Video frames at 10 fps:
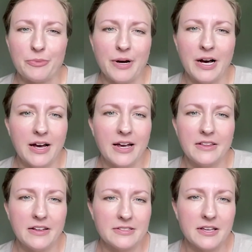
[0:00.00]
behind
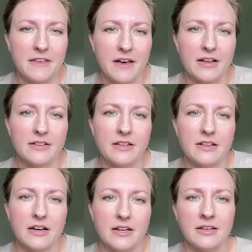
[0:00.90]
things like that, that
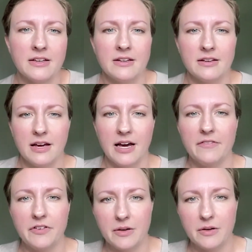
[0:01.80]
like
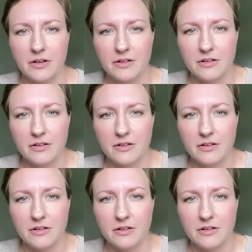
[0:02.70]
having